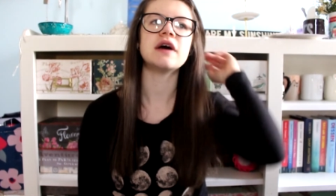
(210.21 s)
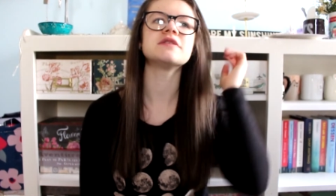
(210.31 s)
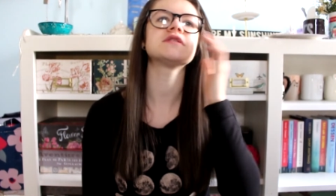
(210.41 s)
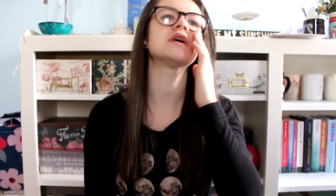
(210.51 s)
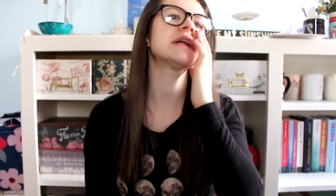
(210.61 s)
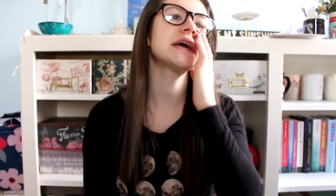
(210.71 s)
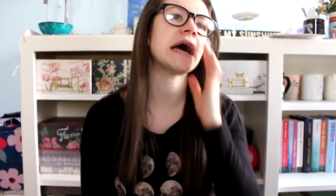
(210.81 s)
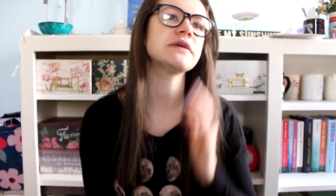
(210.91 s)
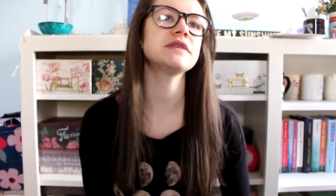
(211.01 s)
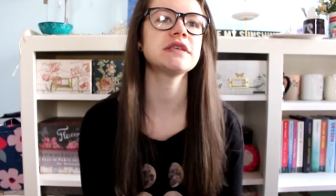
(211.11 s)
so like
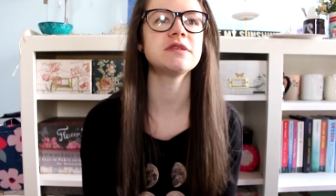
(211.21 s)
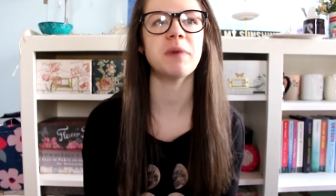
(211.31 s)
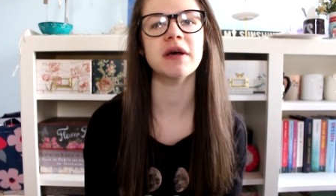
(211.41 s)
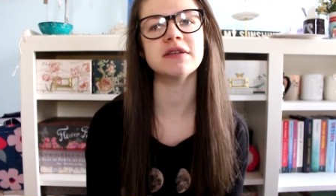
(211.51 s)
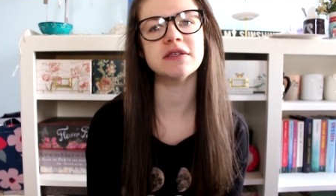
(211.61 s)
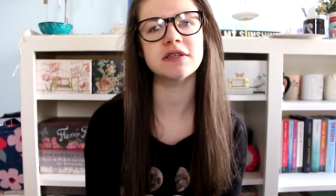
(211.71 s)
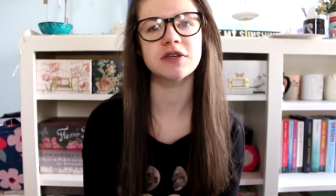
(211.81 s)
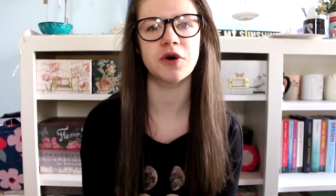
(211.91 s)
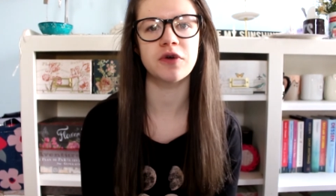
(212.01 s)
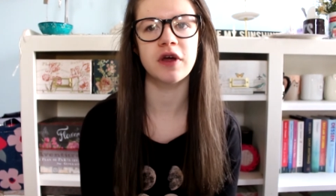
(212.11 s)
I was expecting to
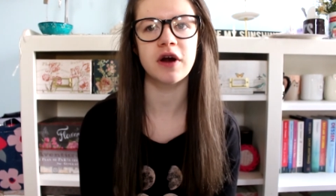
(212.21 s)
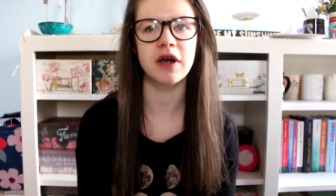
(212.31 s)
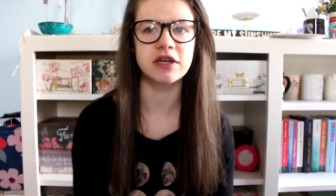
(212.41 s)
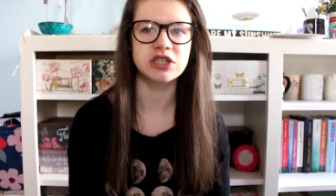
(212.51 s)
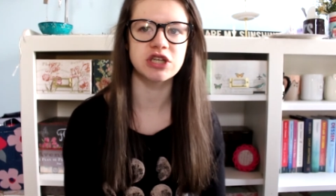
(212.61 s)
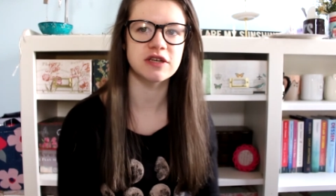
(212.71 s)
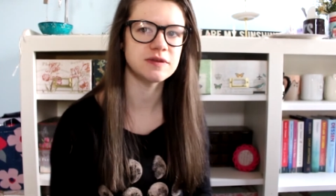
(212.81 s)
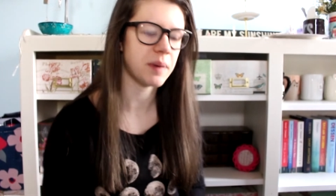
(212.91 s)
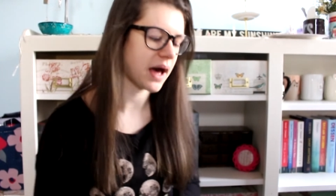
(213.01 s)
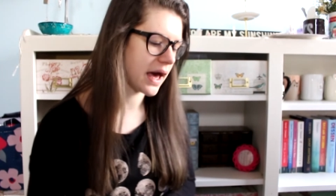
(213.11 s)
go there and
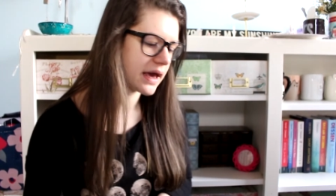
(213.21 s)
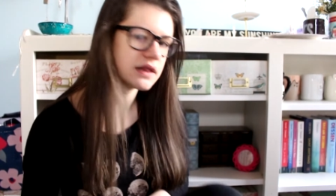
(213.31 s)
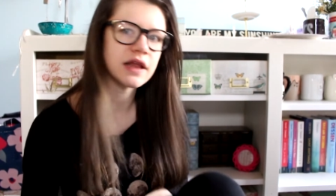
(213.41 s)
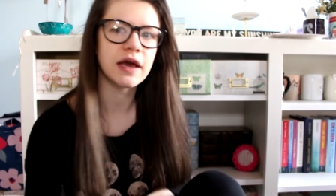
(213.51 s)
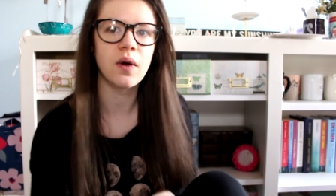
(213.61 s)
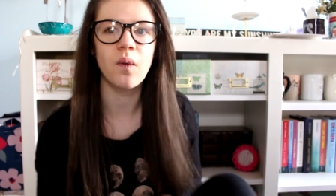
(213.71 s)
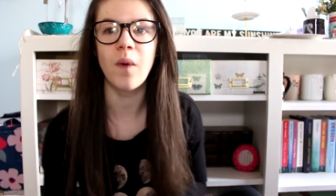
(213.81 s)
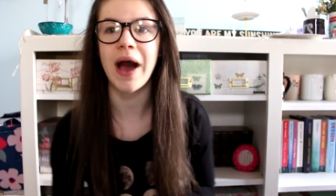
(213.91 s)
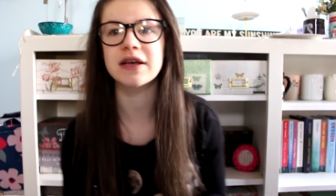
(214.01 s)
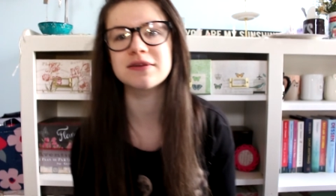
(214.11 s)
just buy like
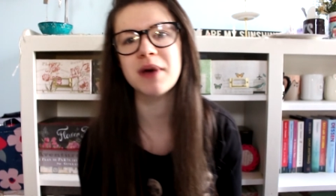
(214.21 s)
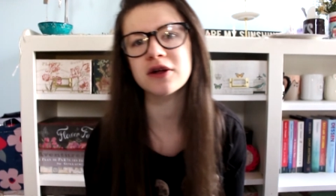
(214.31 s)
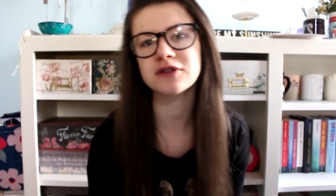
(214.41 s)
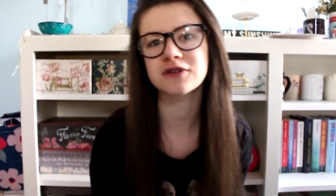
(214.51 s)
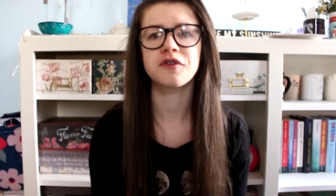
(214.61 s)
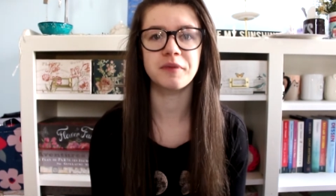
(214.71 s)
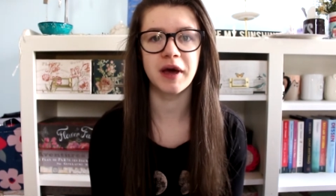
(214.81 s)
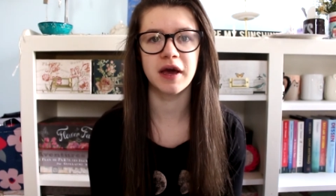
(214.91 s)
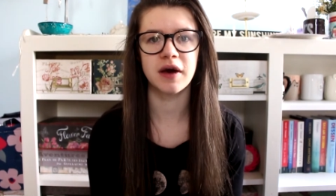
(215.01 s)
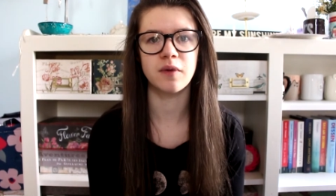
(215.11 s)
wax melts for
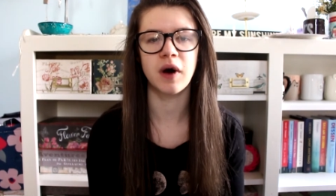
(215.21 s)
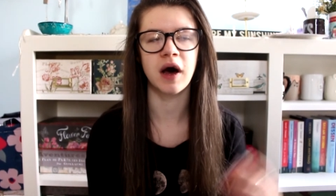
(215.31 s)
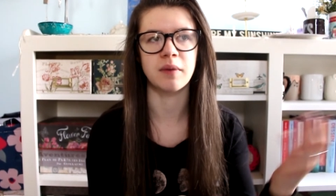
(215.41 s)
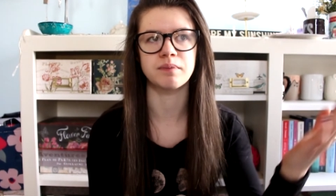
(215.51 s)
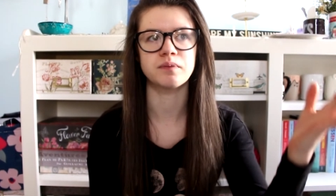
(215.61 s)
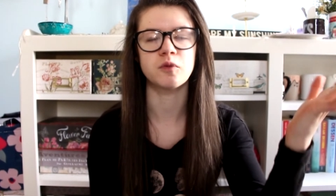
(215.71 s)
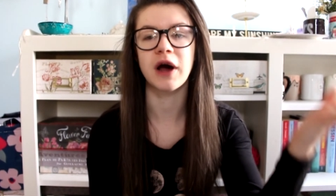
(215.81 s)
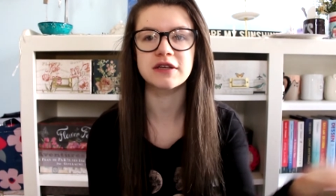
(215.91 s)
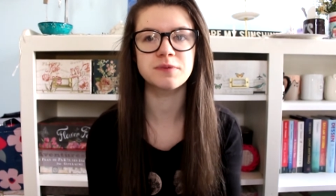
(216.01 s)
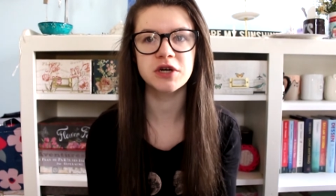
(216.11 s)
my um,
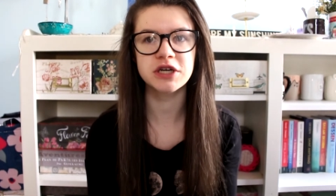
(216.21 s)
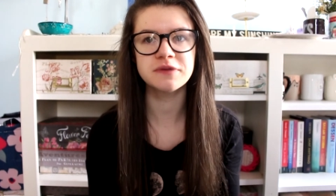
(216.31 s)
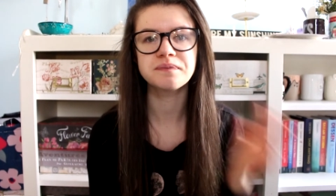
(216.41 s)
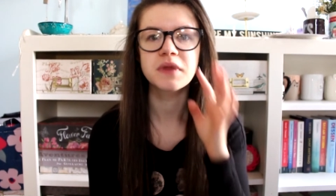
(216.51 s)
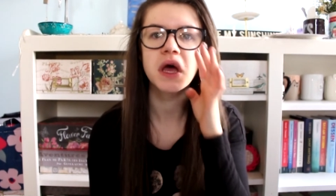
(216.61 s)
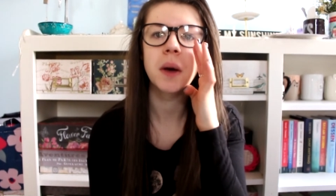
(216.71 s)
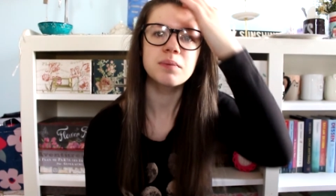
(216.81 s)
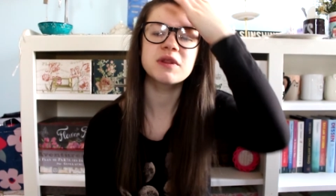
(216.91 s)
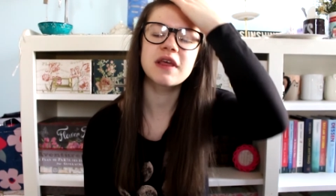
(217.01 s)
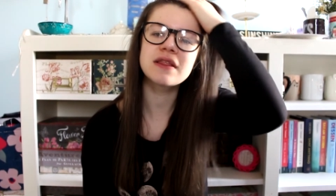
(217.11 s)
wax burner.
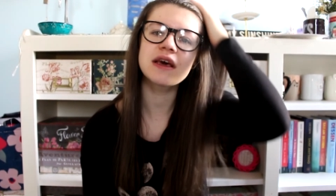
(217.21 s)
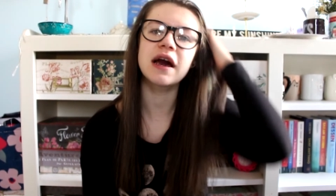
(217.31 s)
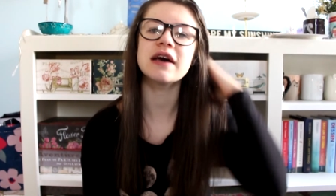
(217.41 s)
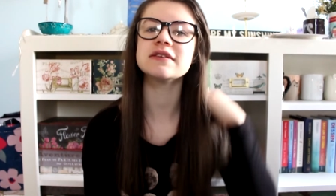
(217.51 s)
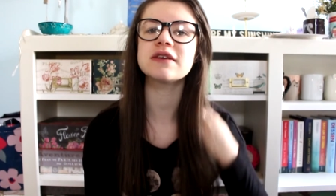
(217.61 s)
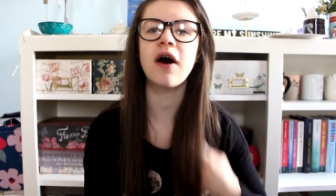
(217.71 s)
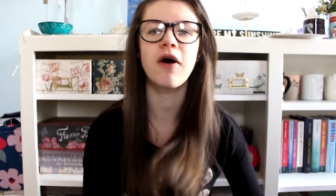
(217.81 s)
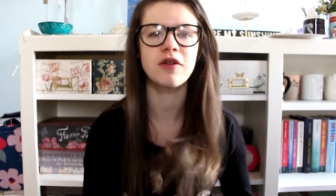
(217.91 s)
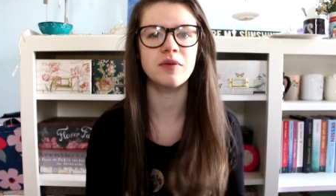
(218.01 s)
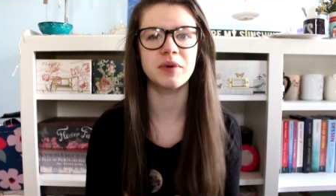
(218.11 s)
But then like I saw
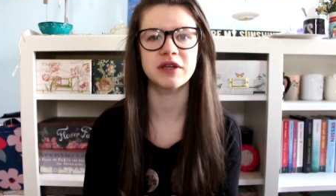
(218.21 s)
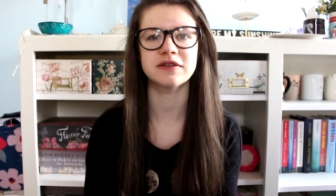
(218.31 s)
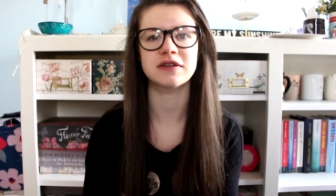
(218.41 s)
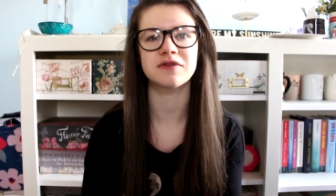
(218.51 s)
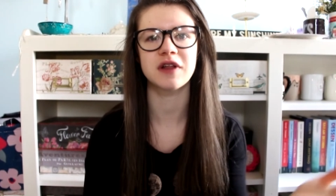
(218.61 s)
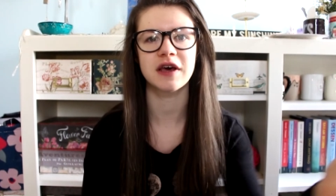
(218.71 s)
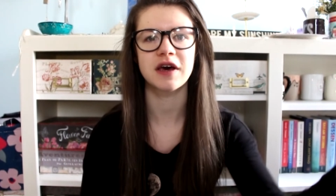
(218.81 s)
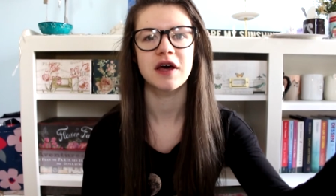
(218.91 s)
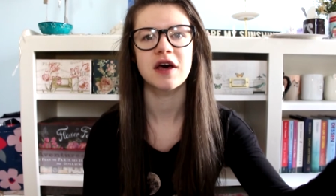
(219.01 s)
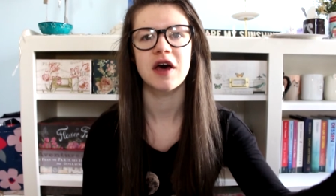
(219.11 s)
all the bins of like